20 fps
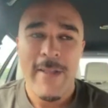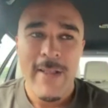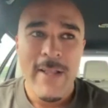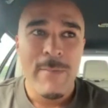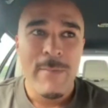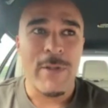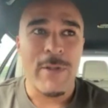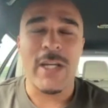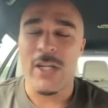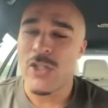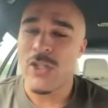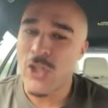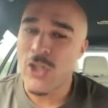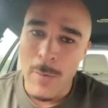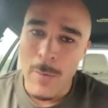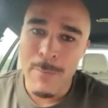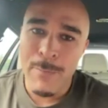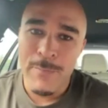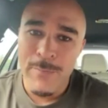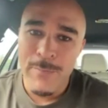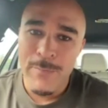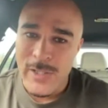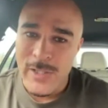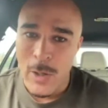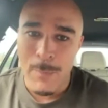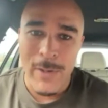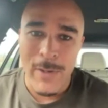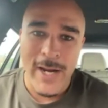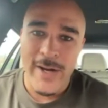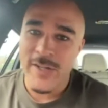because some
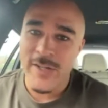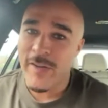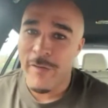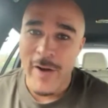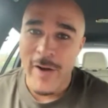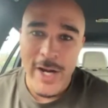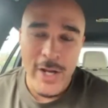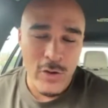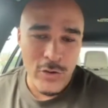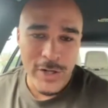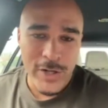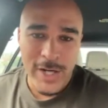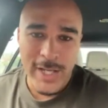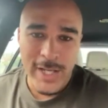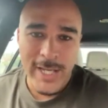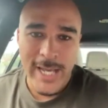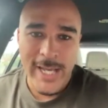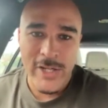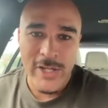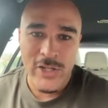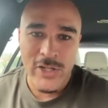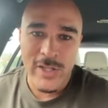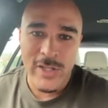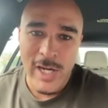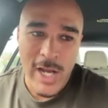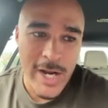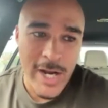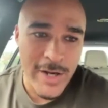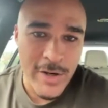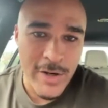players are very good at engaging the
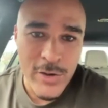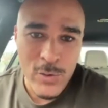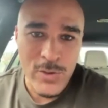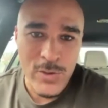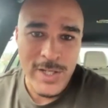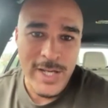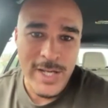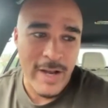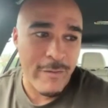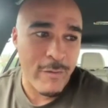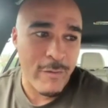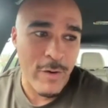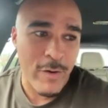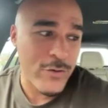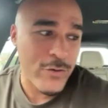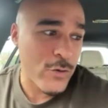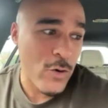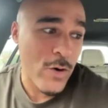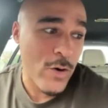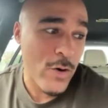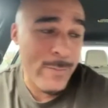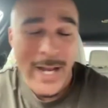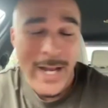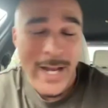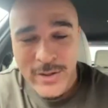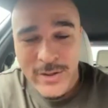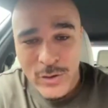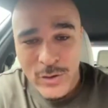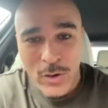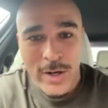line and using that front door,
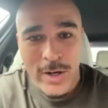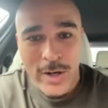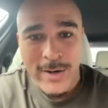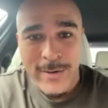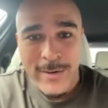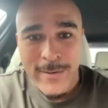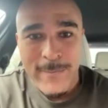back door,